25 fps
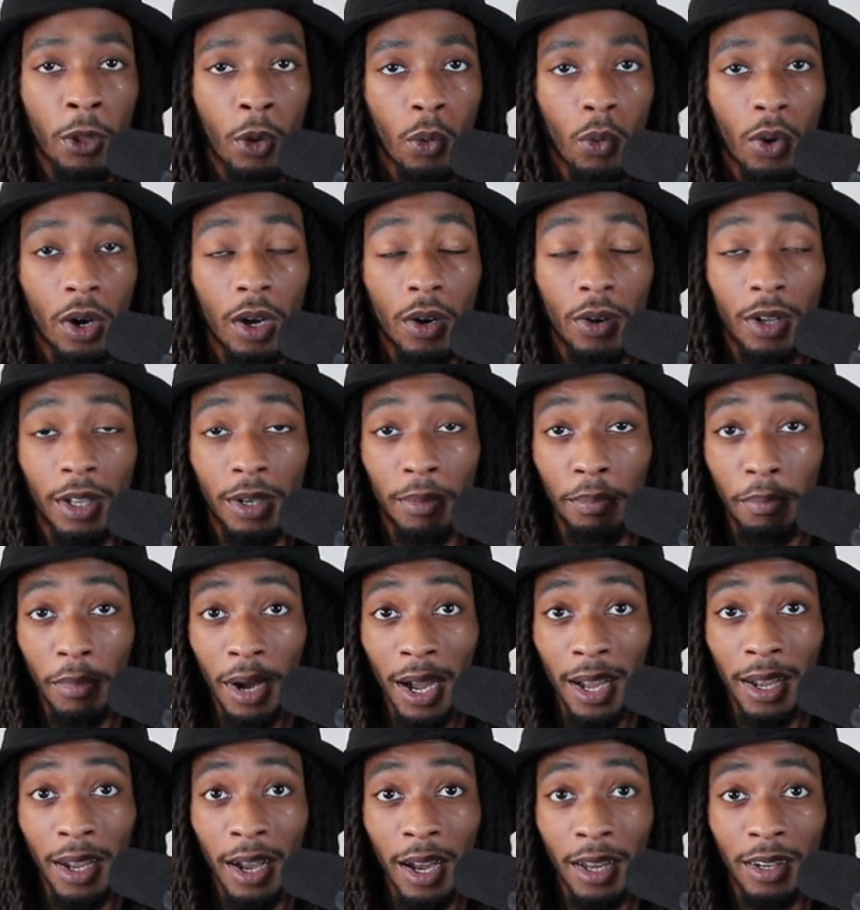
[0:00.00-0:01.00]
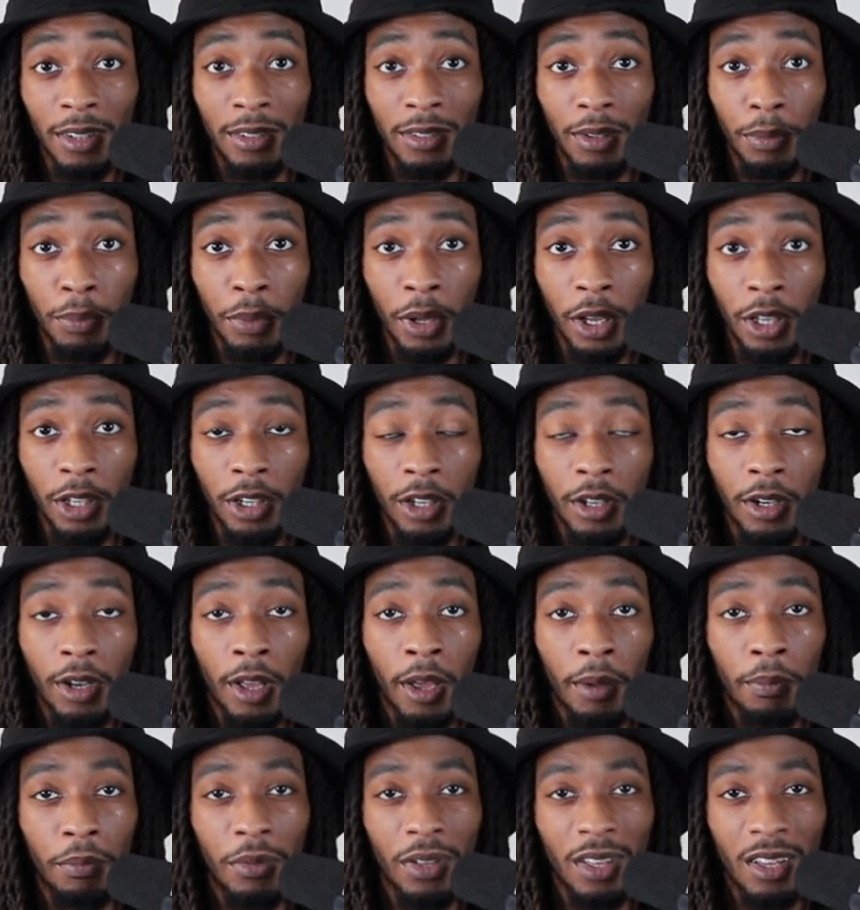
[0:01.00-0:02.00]
Well, in my honest opinion,
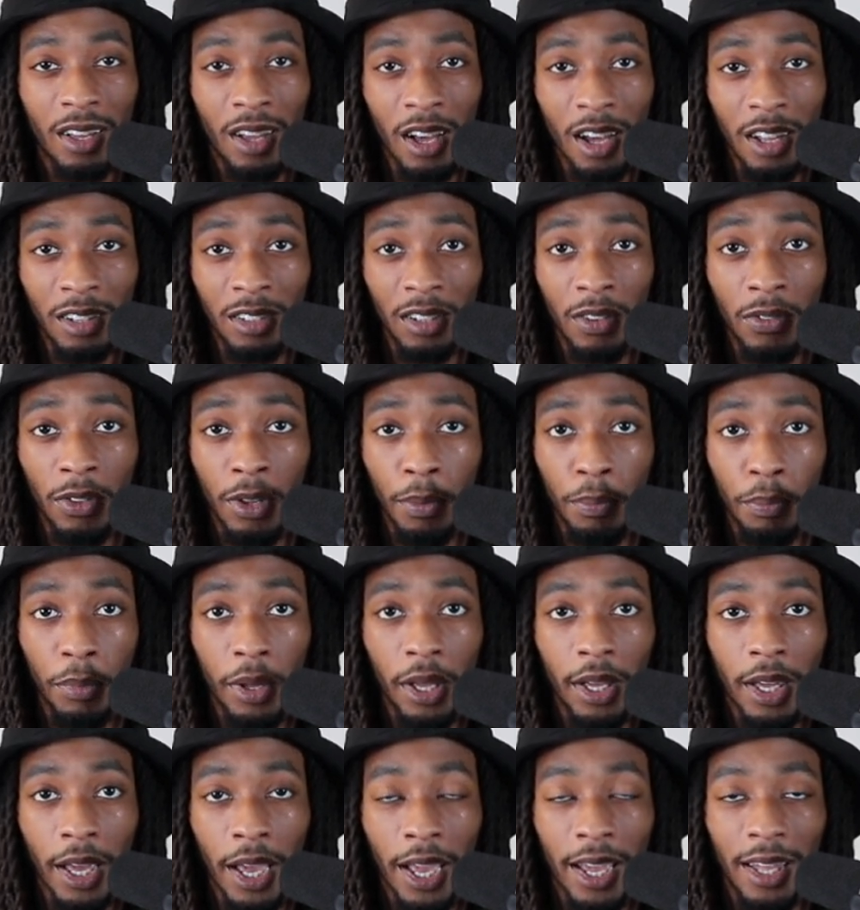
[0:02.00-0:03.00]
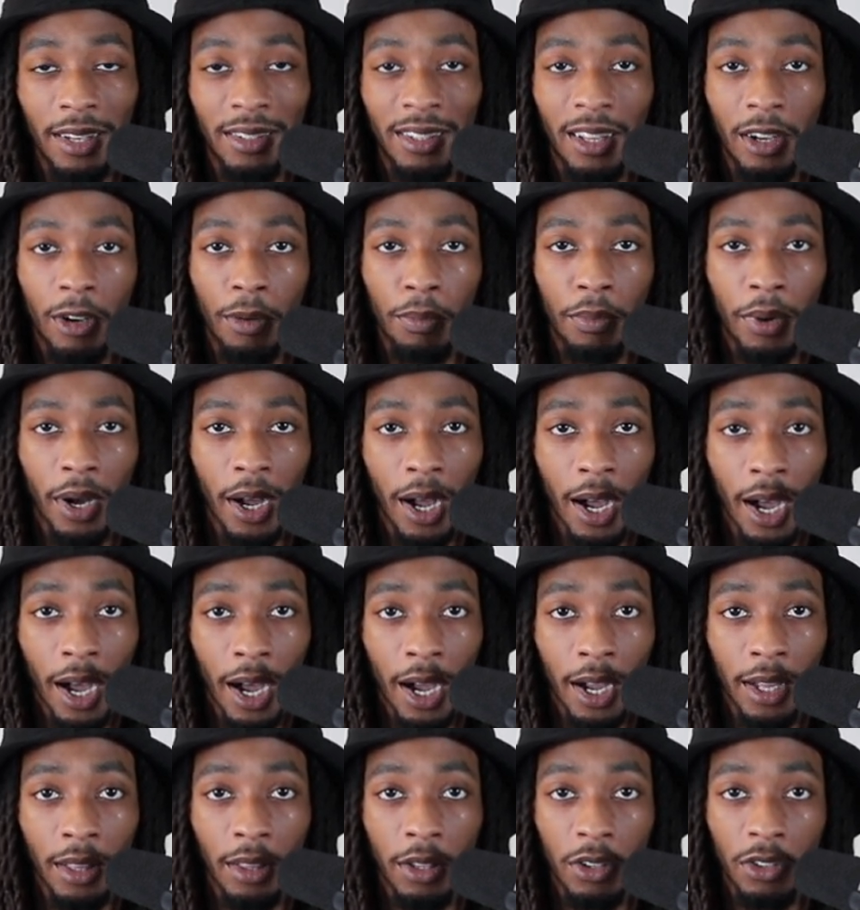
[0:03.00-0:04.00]
because of the big hands that are
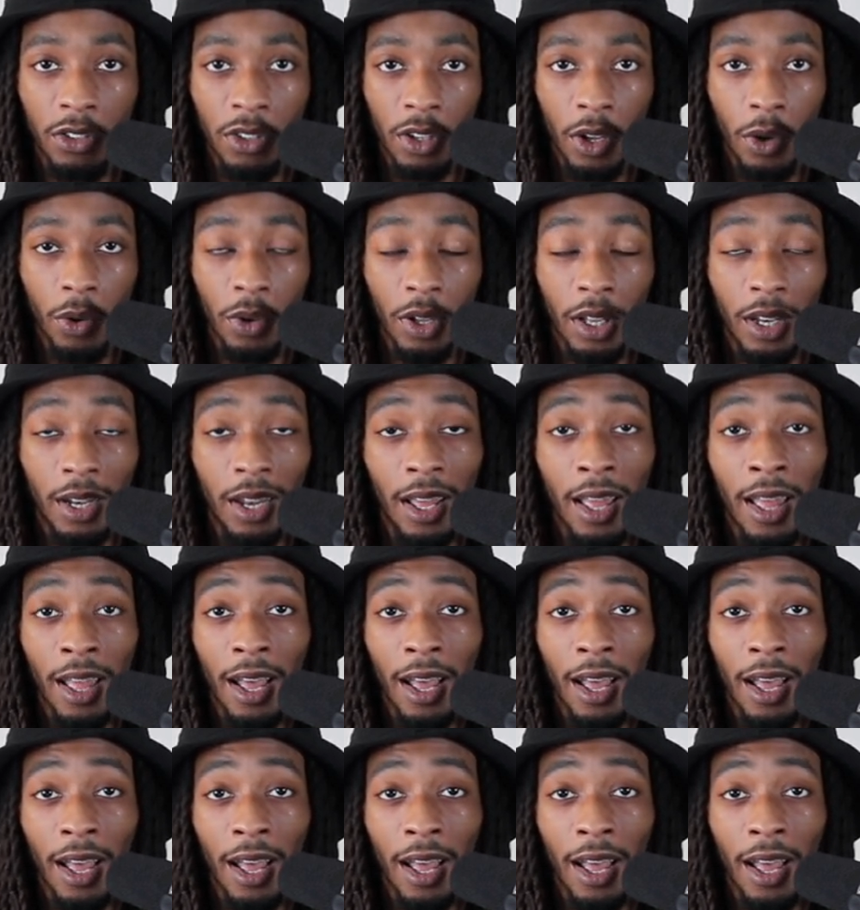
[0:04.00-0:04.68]
behind this token,